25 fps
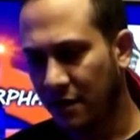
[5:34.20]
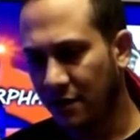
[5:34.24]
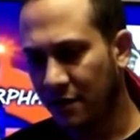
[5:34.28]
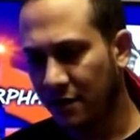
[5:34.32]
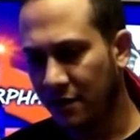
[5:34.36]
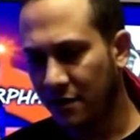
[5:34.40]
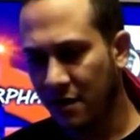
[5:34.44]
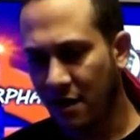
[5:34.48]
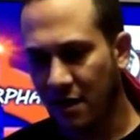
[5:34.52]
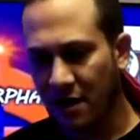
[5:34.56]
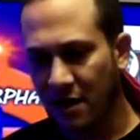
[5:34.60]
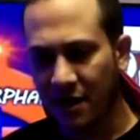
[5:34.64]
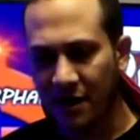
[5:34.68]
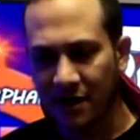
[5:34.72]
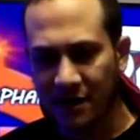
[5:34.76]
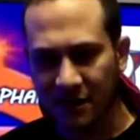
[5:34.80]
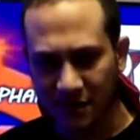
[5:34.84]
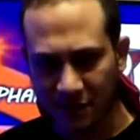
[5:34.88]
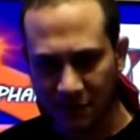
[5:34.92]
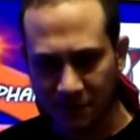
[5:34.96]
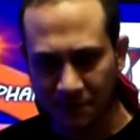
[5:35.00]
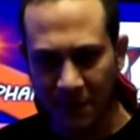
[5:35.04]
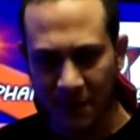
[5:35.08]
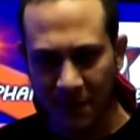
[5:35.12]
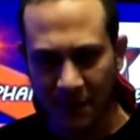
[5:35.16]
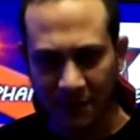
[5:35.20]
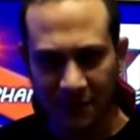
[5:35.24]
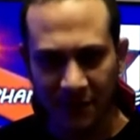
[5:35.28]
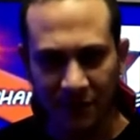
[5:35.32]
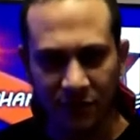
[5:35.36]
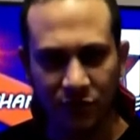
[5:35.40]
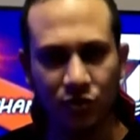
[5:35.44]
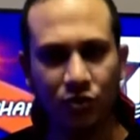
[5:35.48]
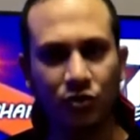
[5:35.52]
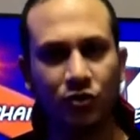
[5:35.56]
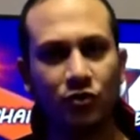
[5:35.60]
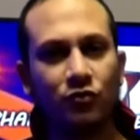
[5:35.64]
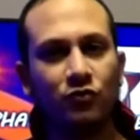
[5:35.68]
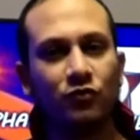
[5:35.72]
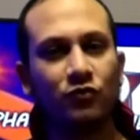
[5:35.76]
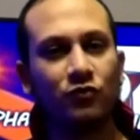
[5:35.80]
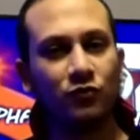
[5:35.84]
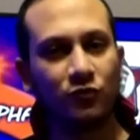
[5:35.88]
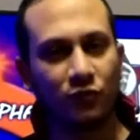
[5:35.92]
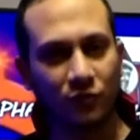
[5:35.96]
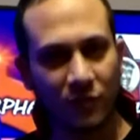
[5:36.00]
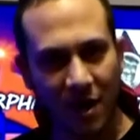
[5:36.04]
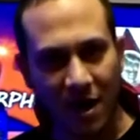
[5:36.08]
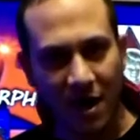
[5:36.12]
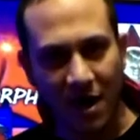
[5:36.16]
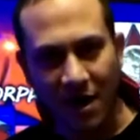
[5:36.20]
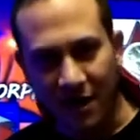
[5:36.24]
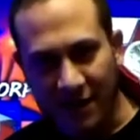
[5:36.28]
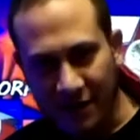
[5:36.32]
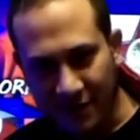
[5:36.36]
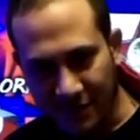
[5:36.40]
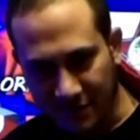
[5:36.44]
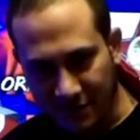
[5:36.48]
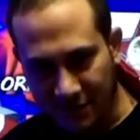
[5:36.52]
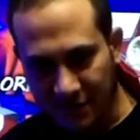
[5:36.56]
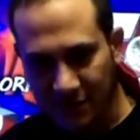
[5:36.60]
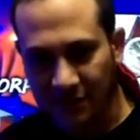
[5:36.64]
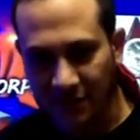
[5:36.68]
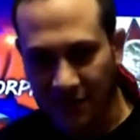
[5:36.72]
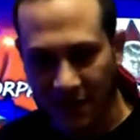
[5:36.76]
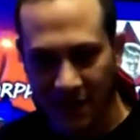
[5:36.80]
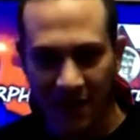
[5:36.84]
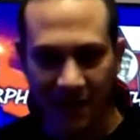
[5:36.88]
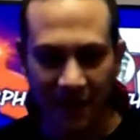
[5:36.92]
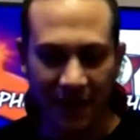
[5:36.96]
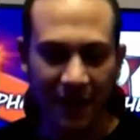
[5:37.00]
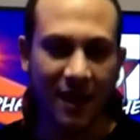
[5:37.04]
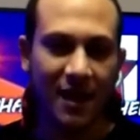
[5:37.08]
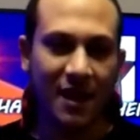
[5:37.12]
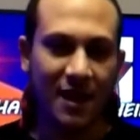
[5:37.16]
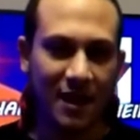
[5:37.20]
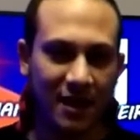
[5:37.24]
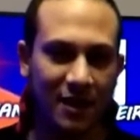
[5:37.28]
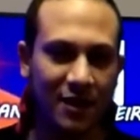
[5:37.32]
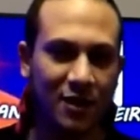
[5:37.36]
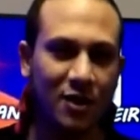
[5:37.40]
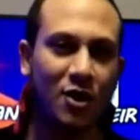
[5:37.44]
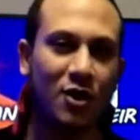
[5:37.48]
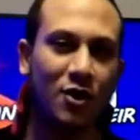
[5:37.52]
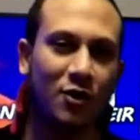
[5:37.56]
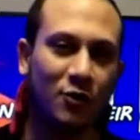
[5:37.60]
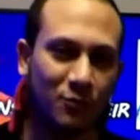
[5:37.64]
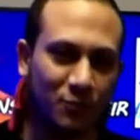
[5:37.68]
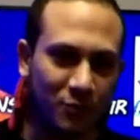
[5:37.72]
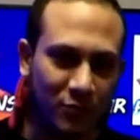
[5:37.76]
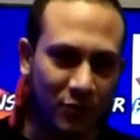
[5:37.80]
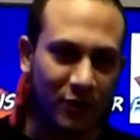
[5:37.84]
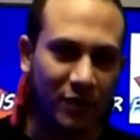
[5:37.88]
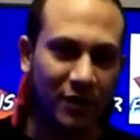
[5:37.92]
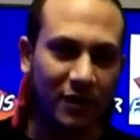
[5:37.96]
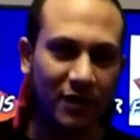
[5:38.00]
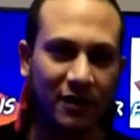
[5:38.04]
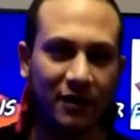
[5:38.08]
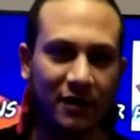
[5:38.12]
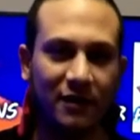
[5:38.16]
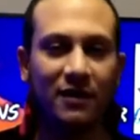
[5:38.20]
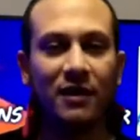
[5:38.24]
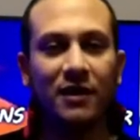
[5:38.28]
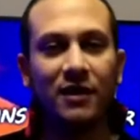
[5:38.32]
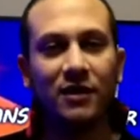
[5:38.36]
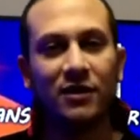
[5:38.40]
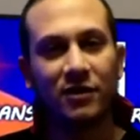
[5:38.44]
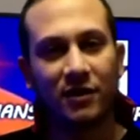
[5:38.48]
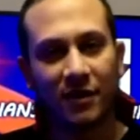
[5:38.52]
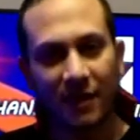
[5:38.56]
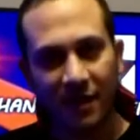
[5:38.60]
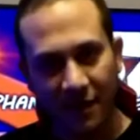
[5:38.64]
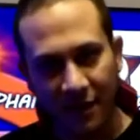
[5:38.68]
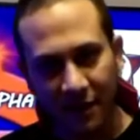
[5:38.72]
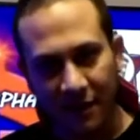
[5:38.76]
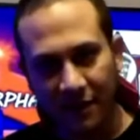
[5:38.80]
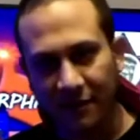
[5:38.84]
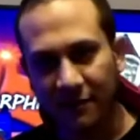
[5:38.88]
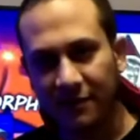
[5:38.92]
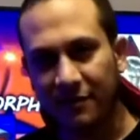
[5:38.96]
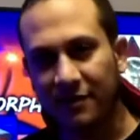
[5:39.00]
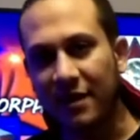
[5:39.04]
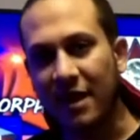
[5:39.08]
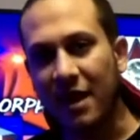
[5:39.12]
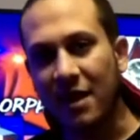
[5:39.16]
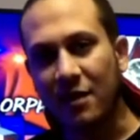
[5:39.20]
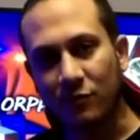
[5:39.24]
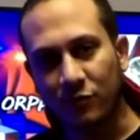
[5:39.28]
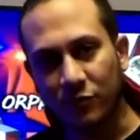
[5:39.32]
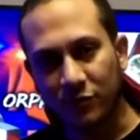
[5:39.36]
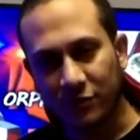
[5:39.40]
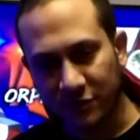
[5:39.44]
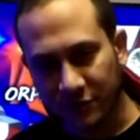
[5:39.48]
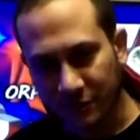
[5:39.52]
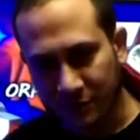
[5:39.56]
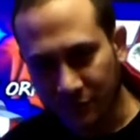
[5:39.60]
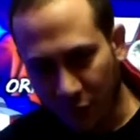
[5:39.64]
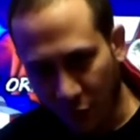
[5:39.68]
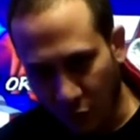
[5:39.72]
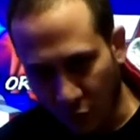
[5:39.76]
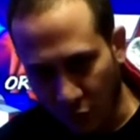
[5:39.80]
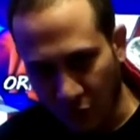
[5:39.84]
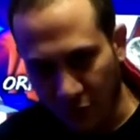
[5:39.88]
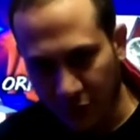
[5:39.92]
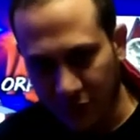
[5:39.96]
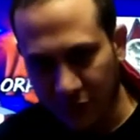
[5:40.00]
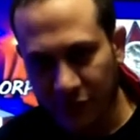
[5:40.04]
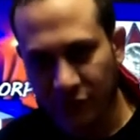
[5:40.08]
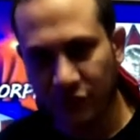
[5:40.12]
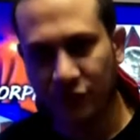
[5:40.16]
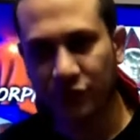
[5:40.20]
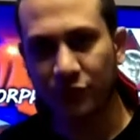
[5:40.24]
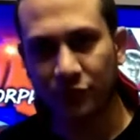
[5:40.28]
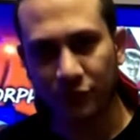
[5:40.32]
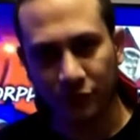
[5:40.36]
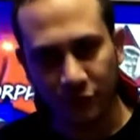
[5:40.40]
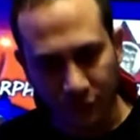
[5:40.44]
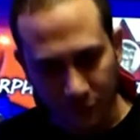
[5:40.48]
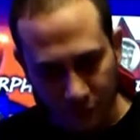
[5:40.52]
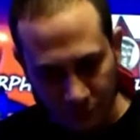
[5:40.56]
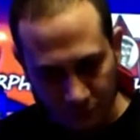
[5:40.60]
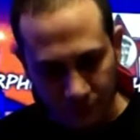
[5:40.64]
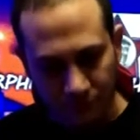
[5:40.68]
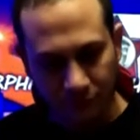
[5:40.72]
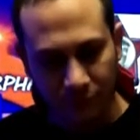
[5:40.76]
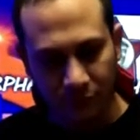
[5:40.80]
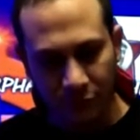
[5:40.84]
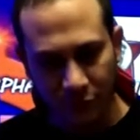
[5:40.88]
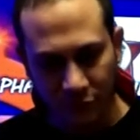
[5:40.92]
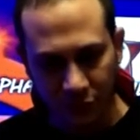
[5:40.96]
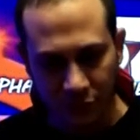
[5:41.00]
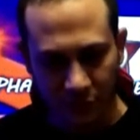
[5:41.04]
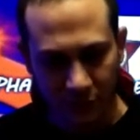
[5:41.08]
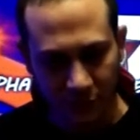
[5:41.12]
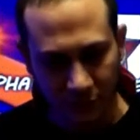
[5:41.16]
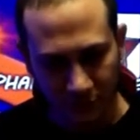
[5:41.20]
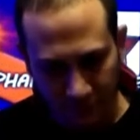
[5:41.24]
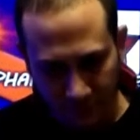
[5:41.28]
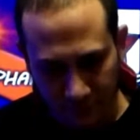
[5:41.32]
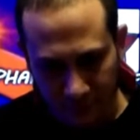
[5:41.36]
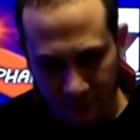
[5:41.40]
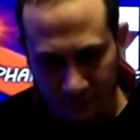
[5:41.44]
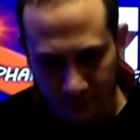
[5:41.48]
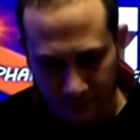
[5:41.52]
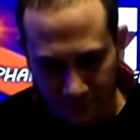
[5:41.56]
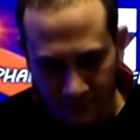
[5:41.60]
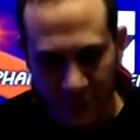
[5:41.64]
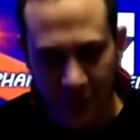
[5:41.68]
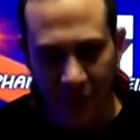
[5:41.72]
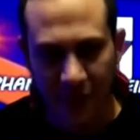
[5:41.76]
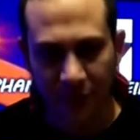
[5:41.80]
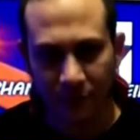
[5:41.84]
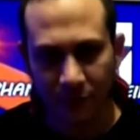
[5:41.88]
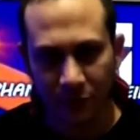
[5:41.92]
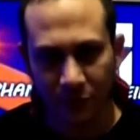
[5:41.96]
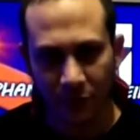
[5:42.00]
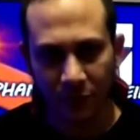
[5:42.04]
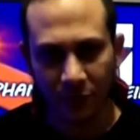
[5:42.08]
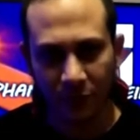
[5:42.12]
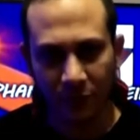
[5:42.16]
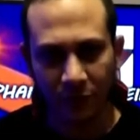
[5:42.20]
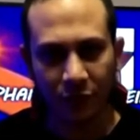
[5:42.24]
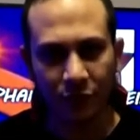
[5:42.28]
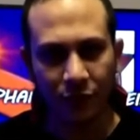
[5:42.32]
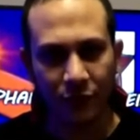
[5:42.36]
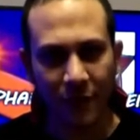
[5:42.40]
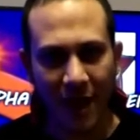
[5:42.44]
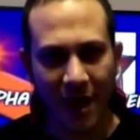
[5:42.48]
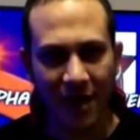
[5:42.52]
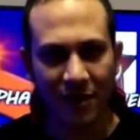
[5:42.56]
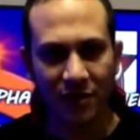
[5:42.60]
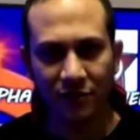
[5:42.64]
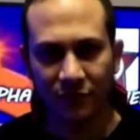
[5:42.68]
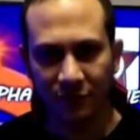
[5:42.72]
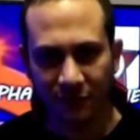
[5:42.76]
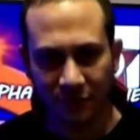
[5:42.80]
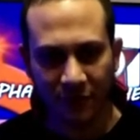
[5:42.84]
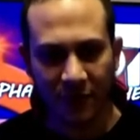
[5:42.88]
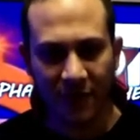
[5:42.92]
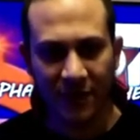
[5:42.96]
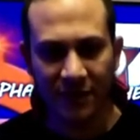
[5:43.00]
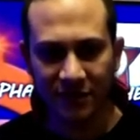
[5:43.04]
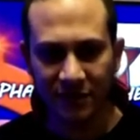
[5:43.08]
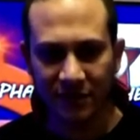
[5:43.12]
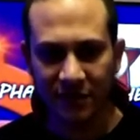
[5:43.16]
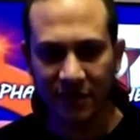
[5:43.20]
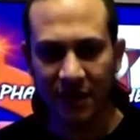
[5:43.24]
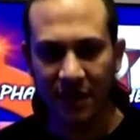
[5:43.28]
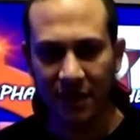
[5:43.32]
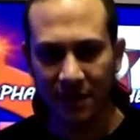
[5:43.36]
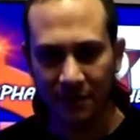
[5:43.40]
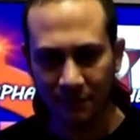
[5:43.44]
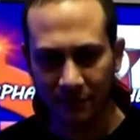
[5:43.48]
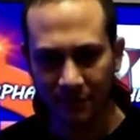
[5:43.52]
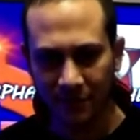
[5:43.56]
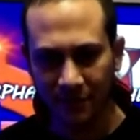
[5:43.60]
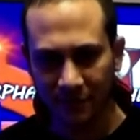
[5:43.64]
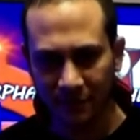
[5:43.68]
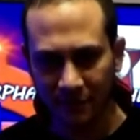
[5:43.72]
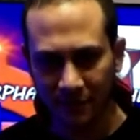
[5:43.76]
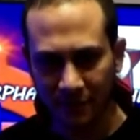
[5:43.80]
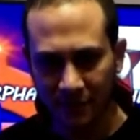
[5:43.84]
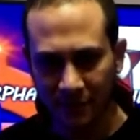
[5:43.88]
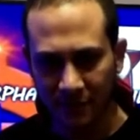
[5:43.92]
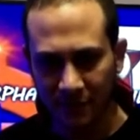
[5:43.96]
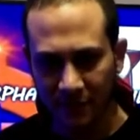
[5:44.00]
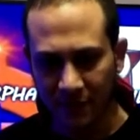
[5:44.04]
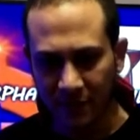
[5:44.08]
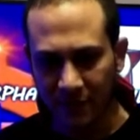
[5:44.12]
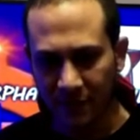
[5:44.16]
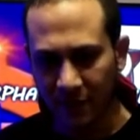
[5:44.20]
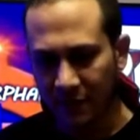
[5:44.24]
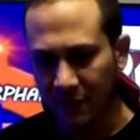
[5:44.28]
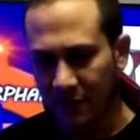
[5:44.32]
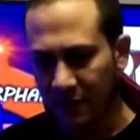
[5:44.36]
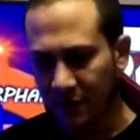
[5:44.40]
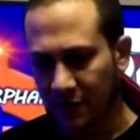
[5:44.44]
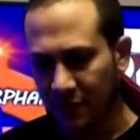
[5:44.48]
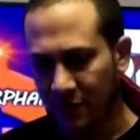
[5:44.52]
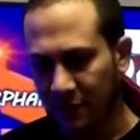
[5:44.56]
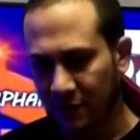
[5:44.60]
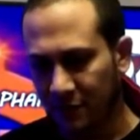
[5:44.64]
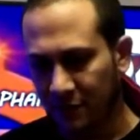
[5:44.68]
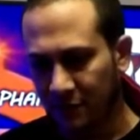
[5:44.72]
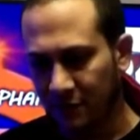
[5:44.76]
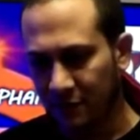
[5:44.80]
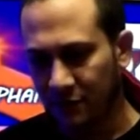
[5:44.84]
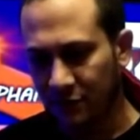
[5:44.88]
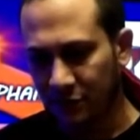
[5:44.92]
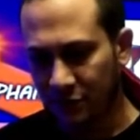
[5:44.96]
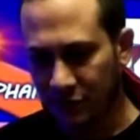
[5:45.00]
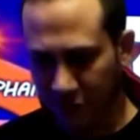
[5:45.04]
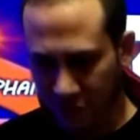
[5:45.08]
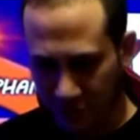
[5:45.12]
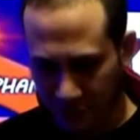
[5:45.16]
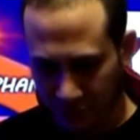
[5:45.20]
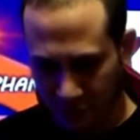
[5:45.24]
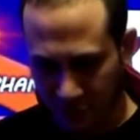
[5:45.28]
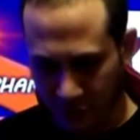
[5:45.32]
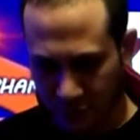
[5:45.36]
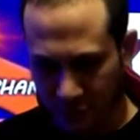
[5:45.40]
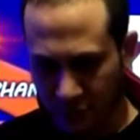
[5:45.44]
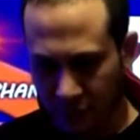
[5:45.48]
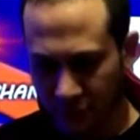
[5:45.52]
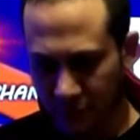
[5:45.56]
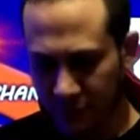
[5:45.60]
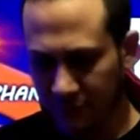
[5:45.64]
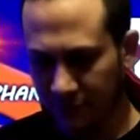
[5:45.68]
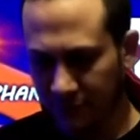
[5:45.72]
not expected to rise like a cobra, and that was important to certain people who had to phrase it up. So,